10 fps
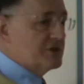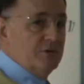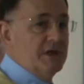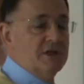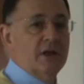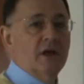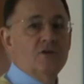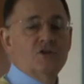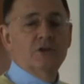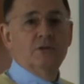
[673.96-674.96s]
you need to go
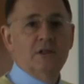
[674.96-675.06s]
to